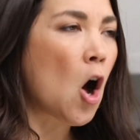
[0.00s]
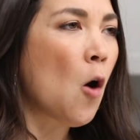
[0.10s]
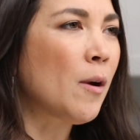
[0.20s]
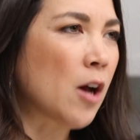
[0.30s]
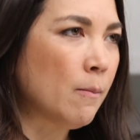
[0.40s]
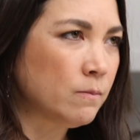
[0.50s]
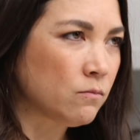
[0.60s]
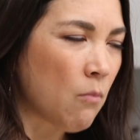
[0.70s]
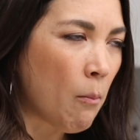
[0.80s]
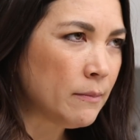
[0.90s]
Oh my God,
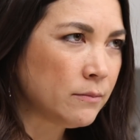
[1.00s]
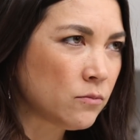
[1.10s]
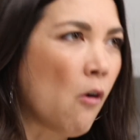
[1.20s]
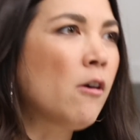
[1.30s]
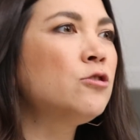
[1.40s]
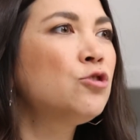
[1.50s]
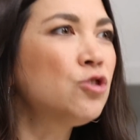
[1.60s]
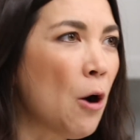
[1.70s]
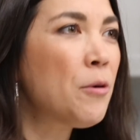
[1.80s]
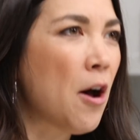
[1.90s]

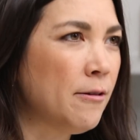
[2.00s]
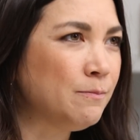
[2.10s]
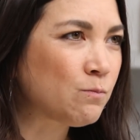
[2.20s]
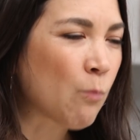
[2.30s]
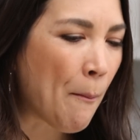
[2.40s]
so good.